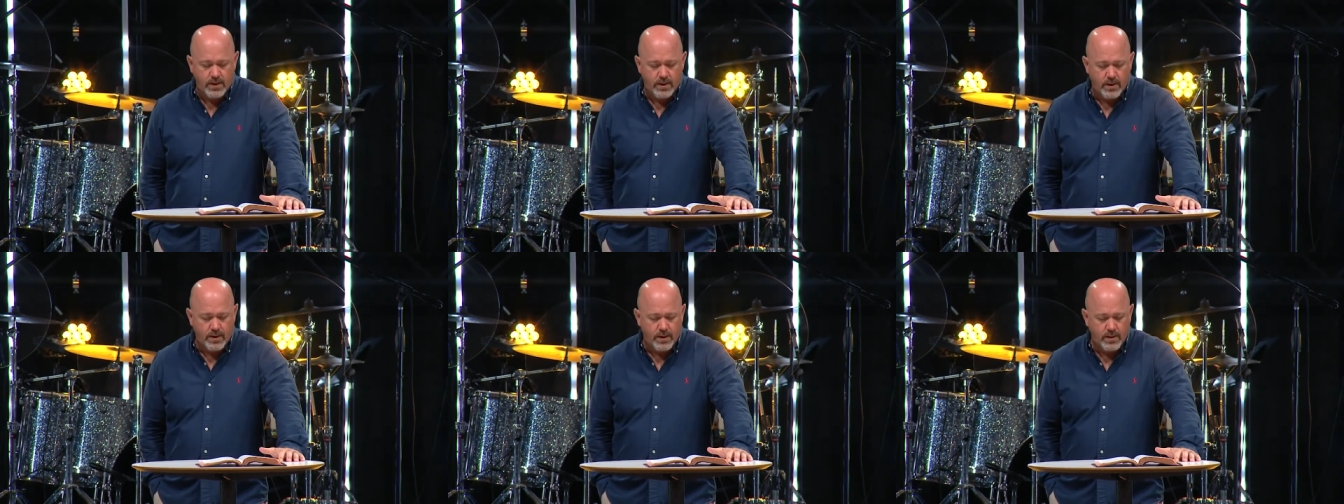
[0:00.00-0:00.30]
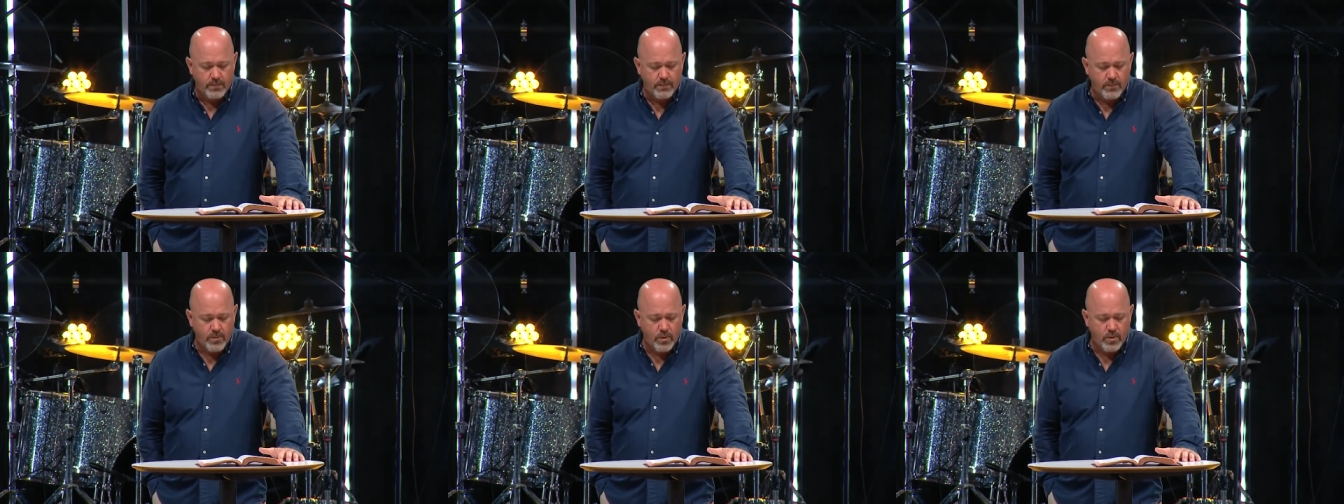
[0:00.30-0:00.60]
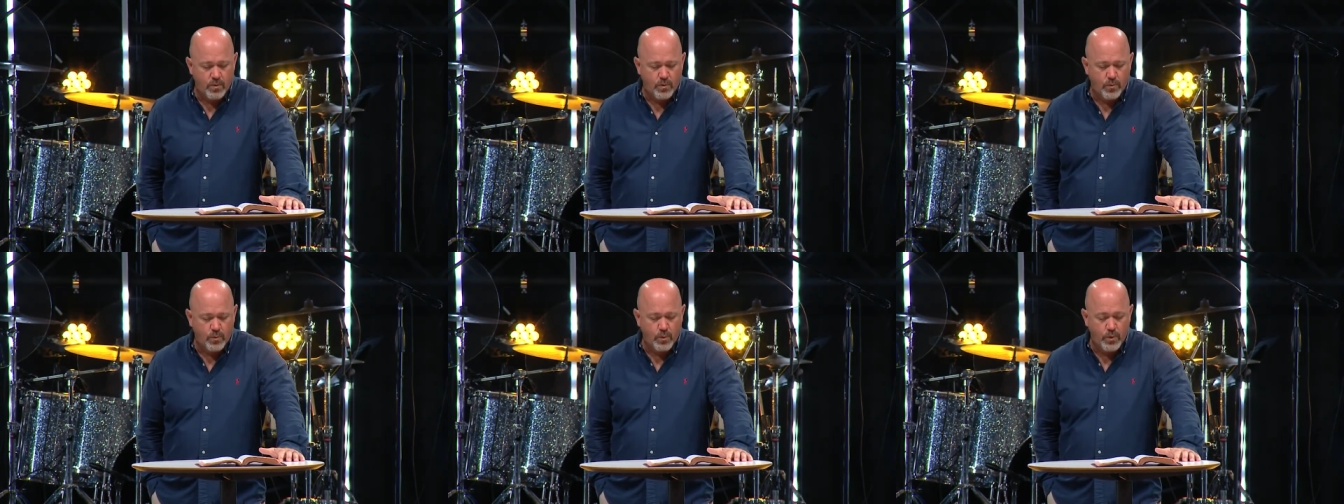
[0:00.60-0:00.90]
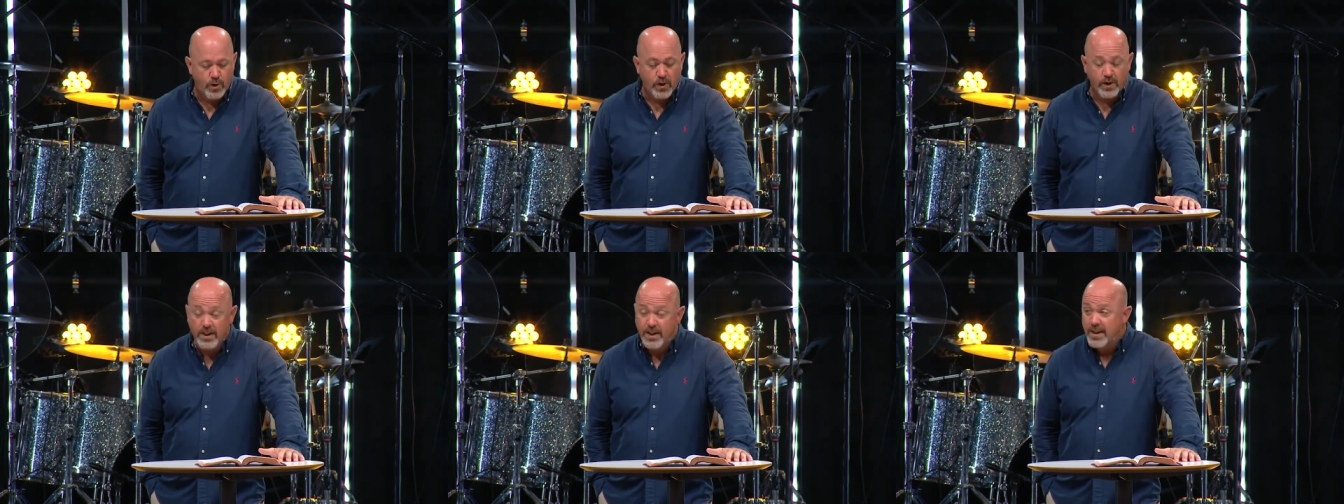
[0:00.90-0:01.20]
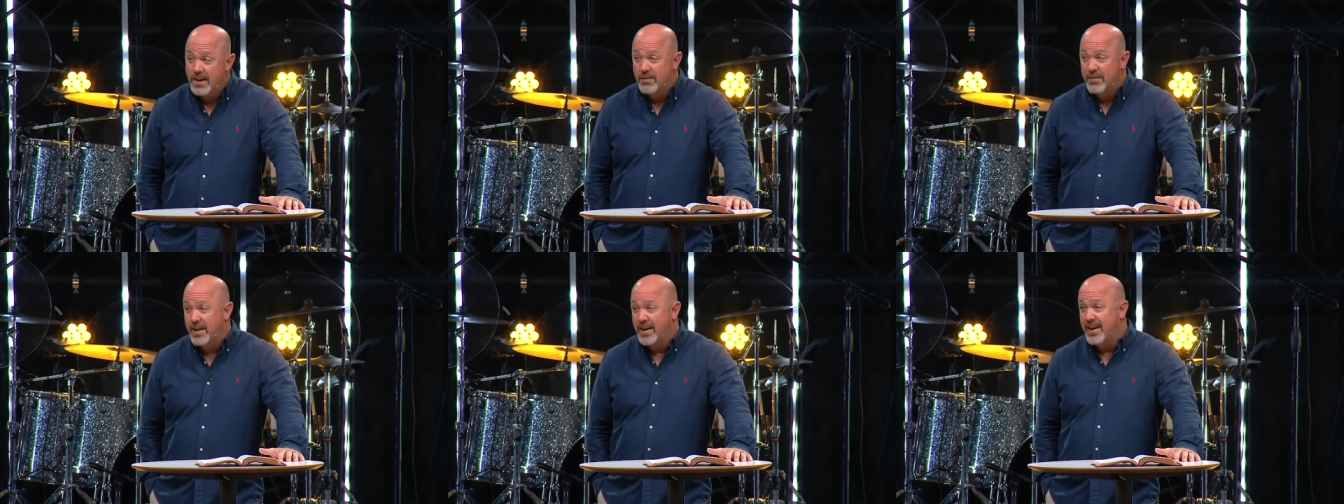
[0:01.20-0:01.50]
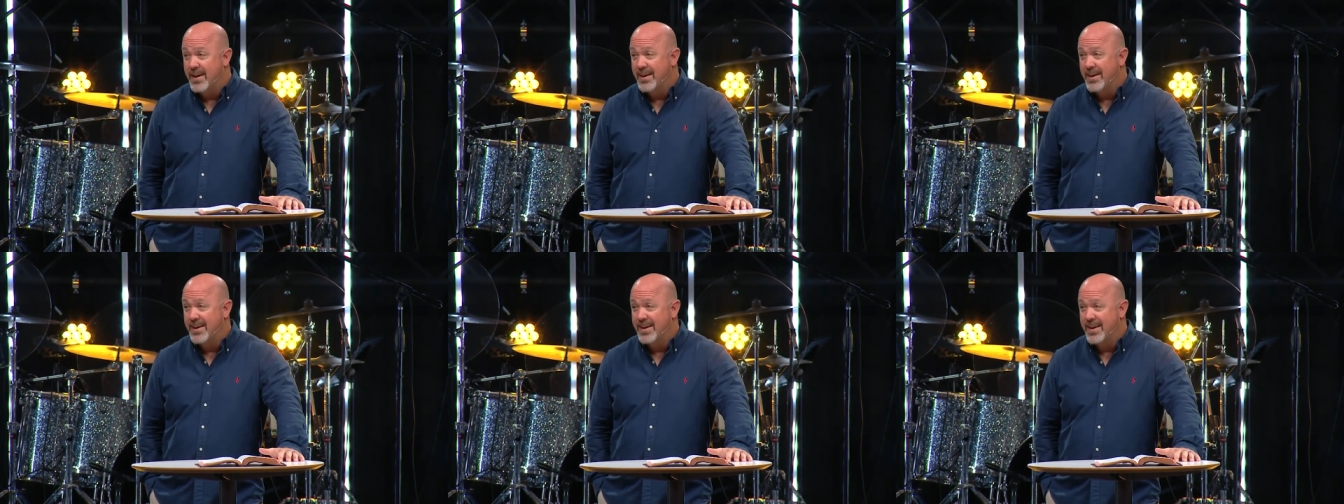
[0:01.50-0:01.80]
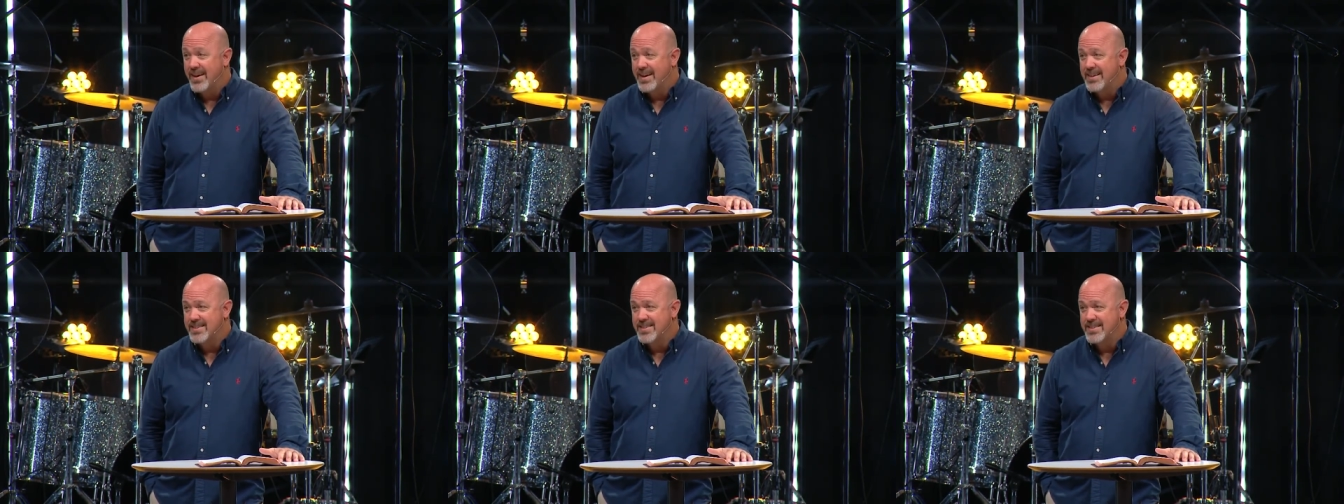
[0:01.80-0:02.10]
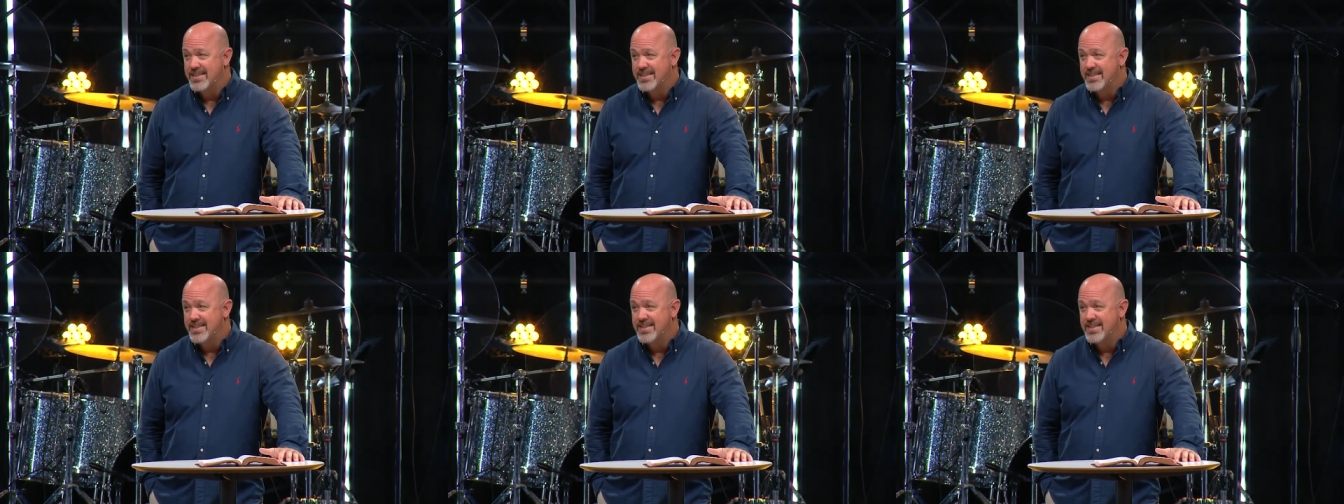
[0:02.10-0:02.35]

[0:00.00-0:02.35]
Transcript: Um, we're living in a constant